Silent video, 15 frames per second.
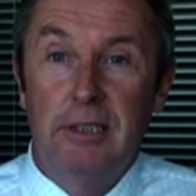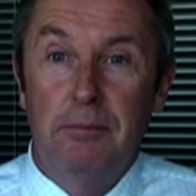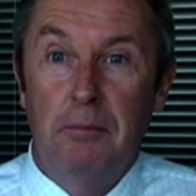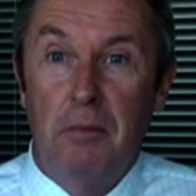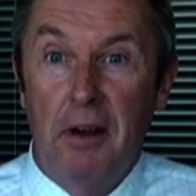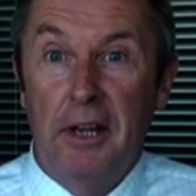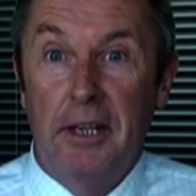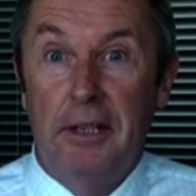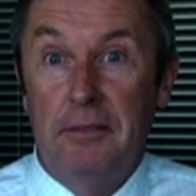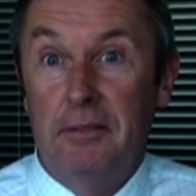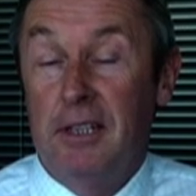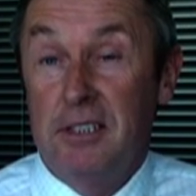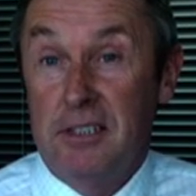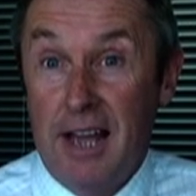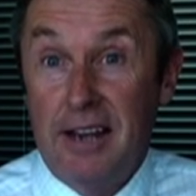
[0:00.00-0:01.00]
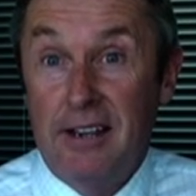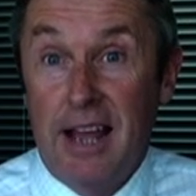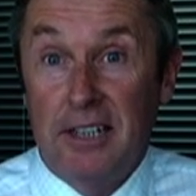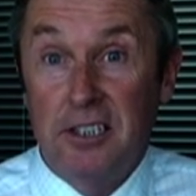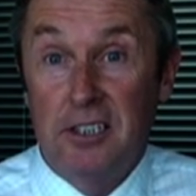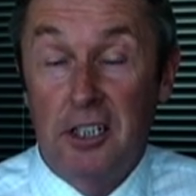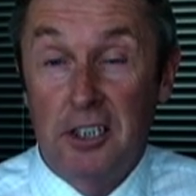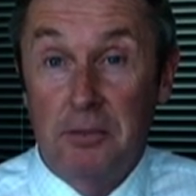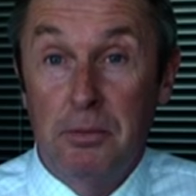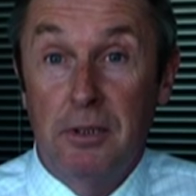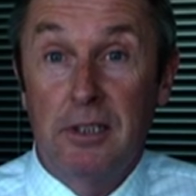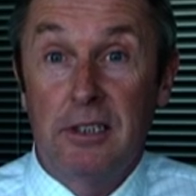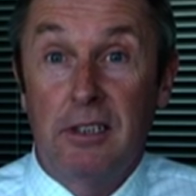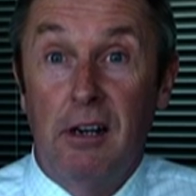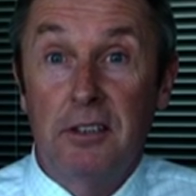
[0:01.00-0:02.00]
money that's not tax
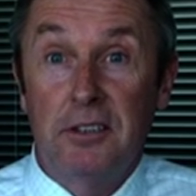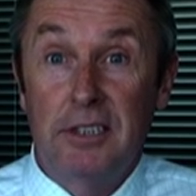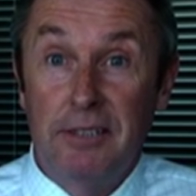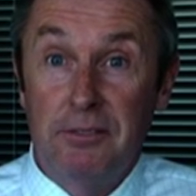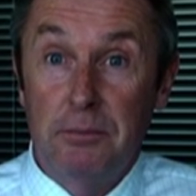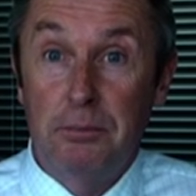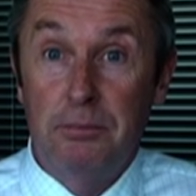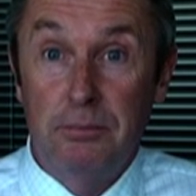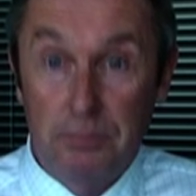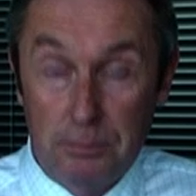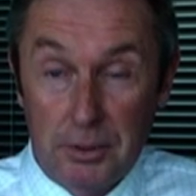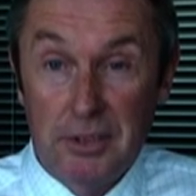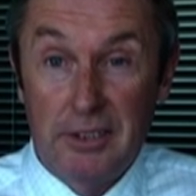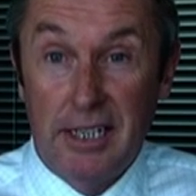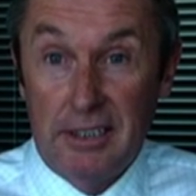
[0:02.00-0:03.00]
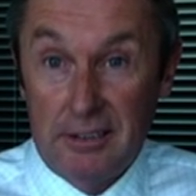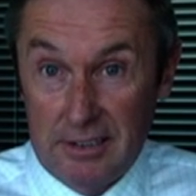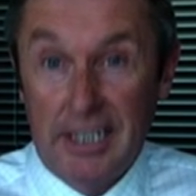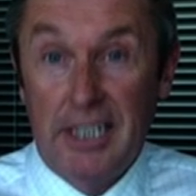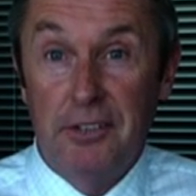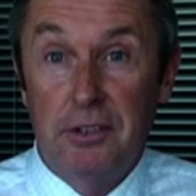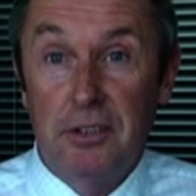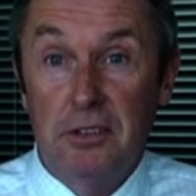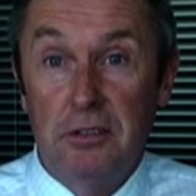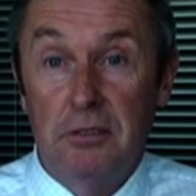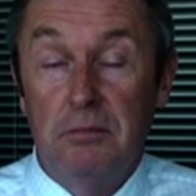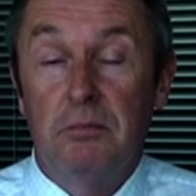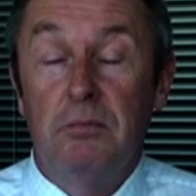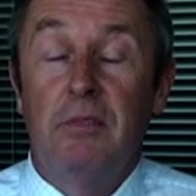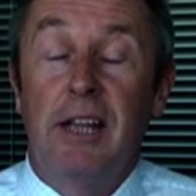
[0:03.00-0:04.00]
deductible and costs 7% interest,
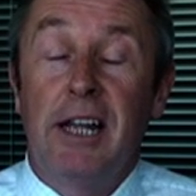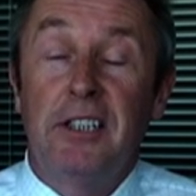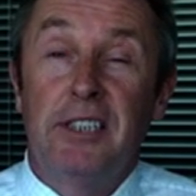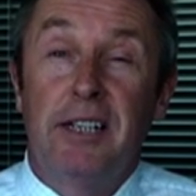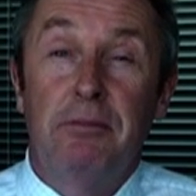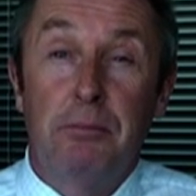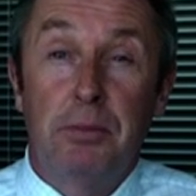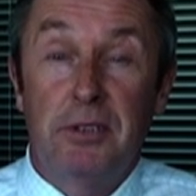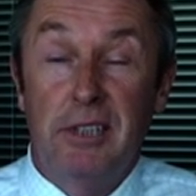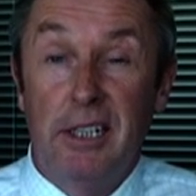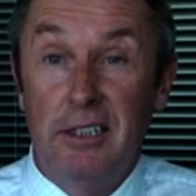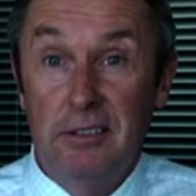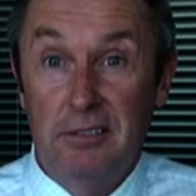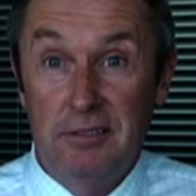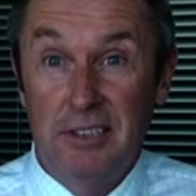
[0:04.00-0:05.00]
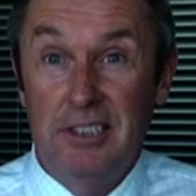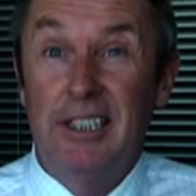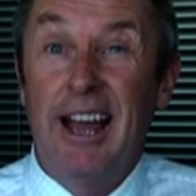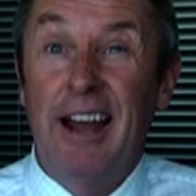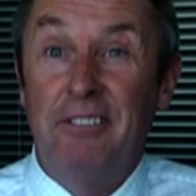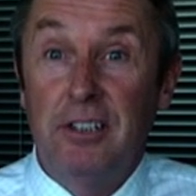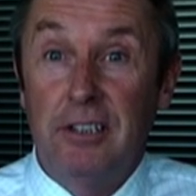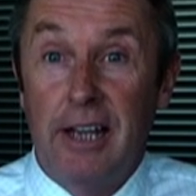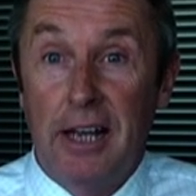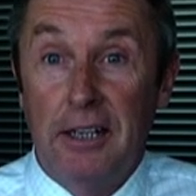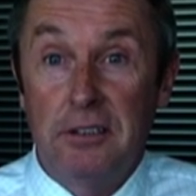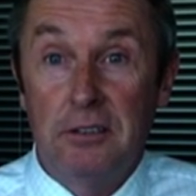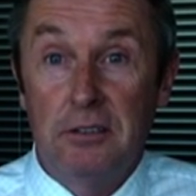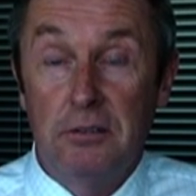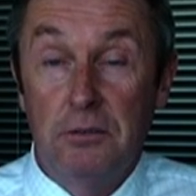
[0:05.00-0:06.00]
that 7% is after
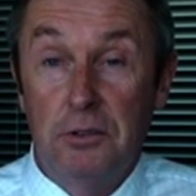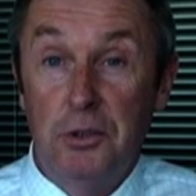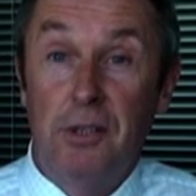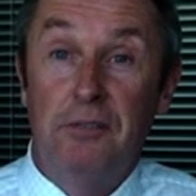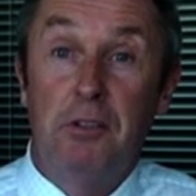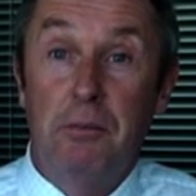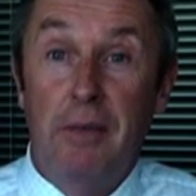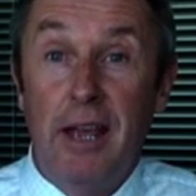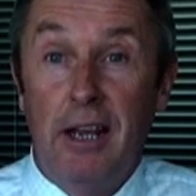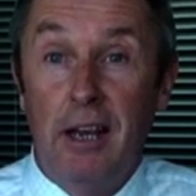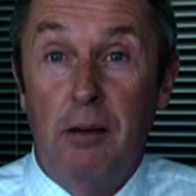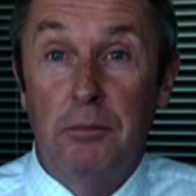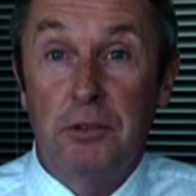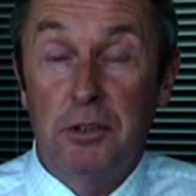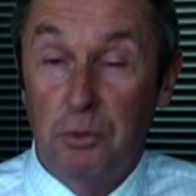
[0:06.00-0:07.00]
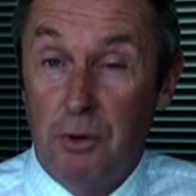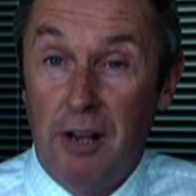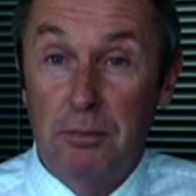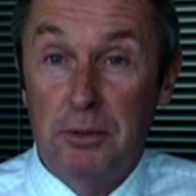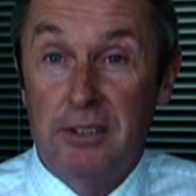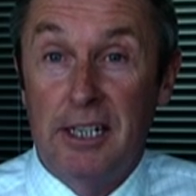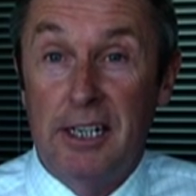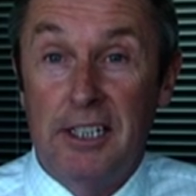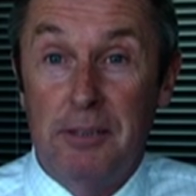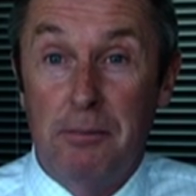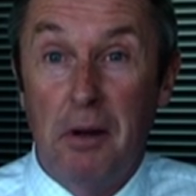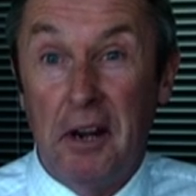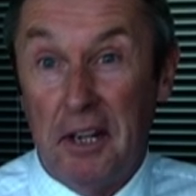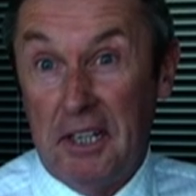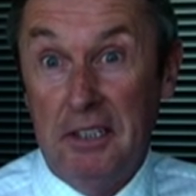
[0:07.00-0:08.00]
tax. So you have to make almost 12% of your
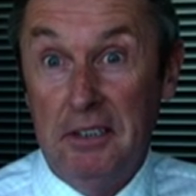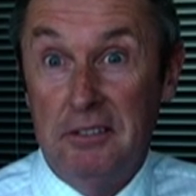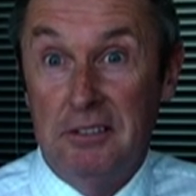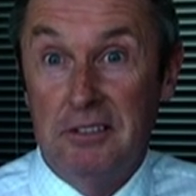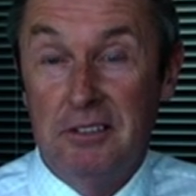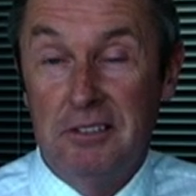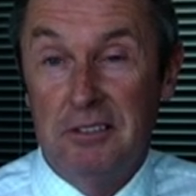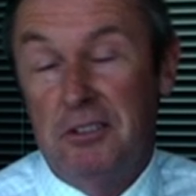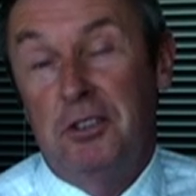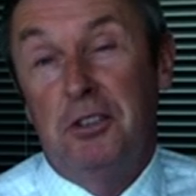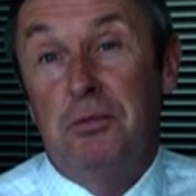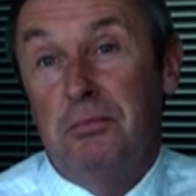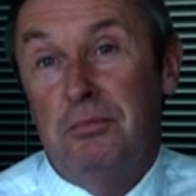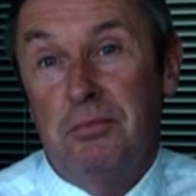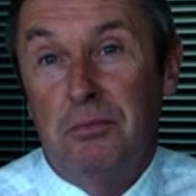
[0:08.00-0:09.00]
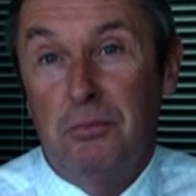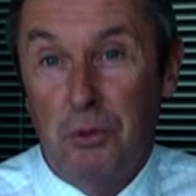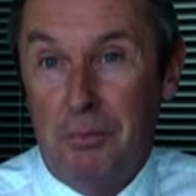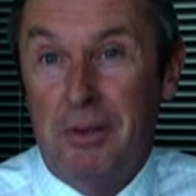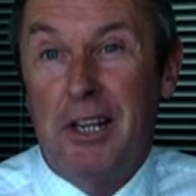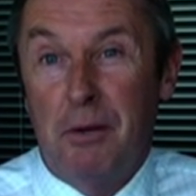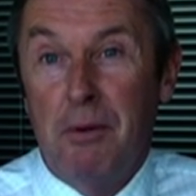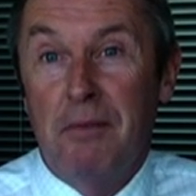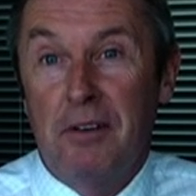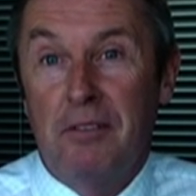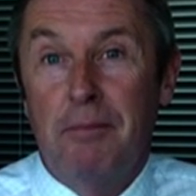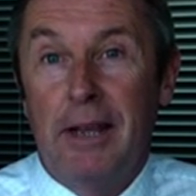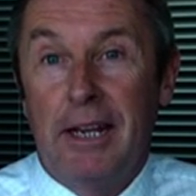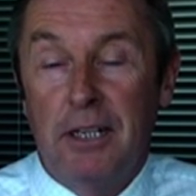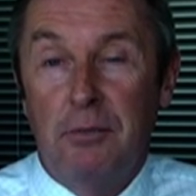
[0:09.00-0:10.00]
money. You would be the equivalent
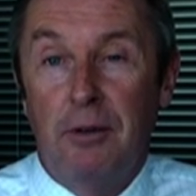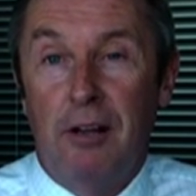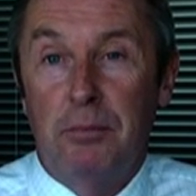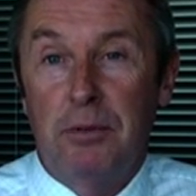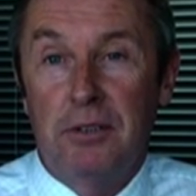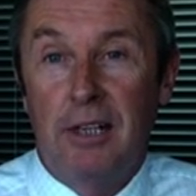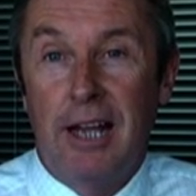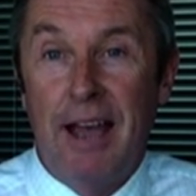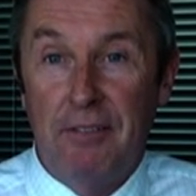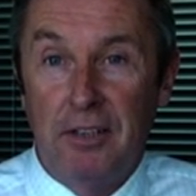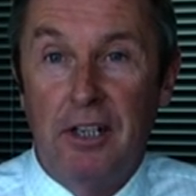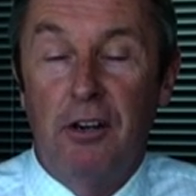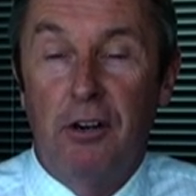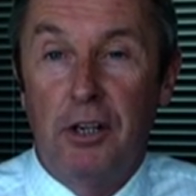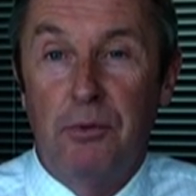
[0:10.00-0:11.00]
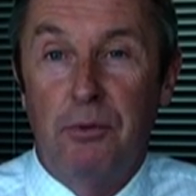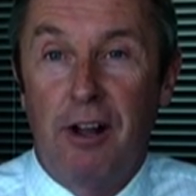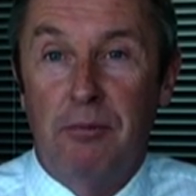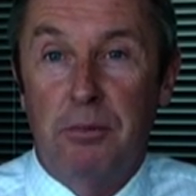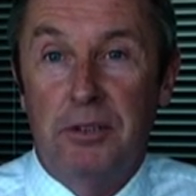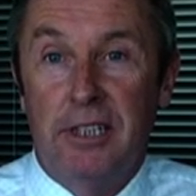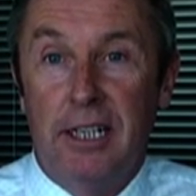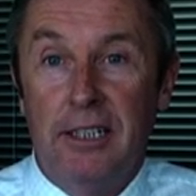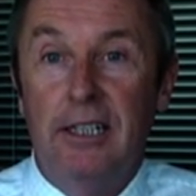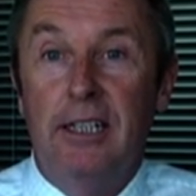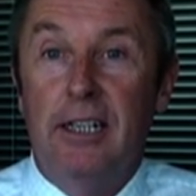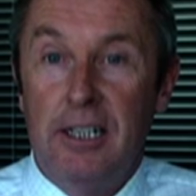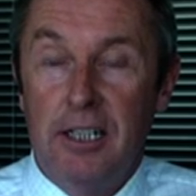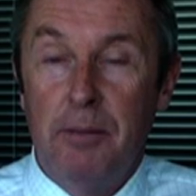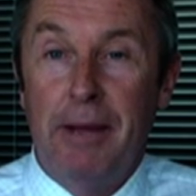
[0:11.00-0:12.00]
of making 12%, having to earn 12% to
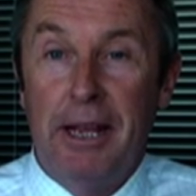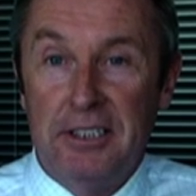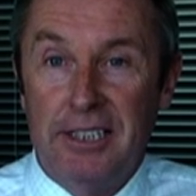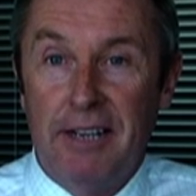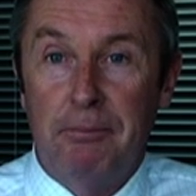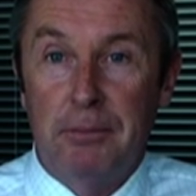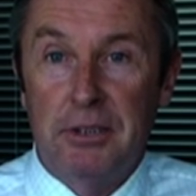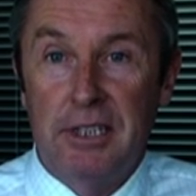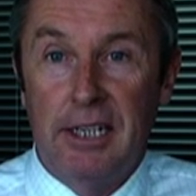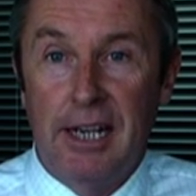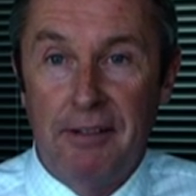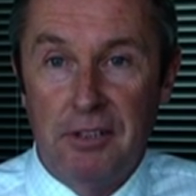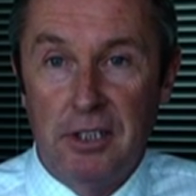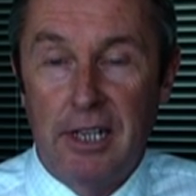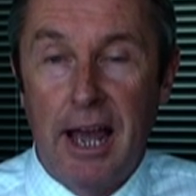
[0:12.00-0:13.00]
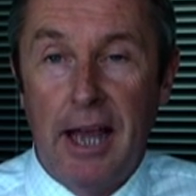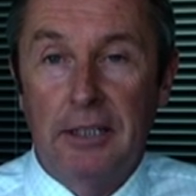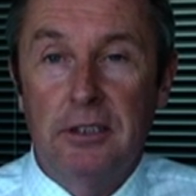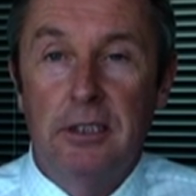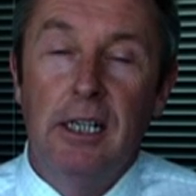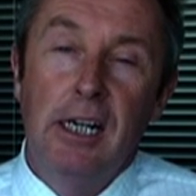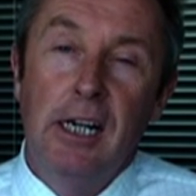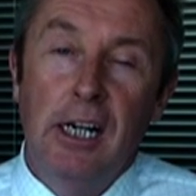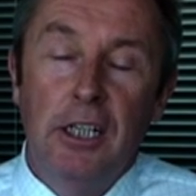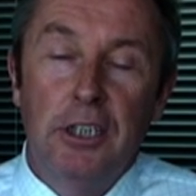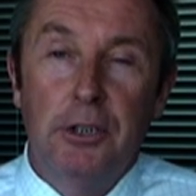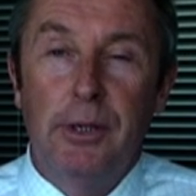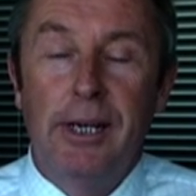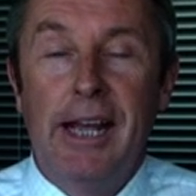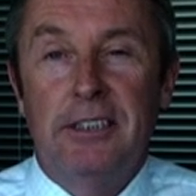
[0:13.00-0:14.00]
pay 7% after tax.
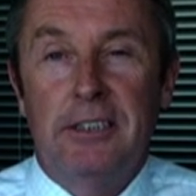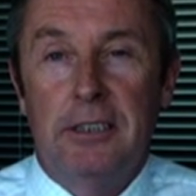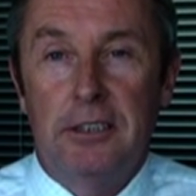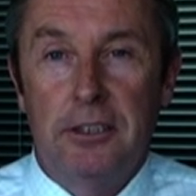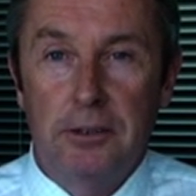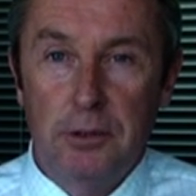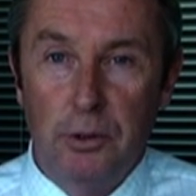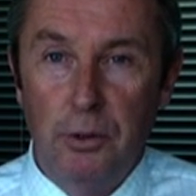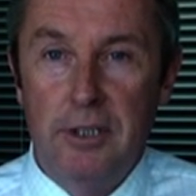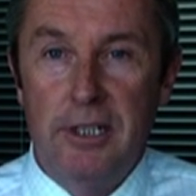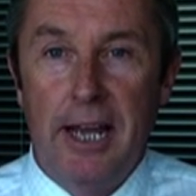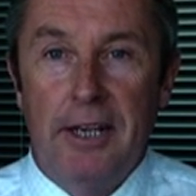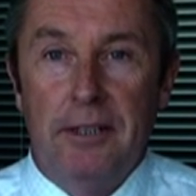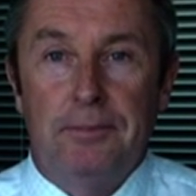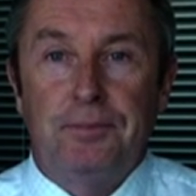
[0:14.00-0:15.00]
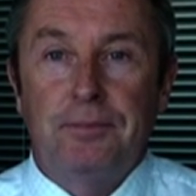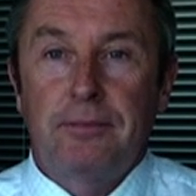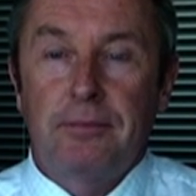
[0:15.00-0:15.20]
So in essence, good debt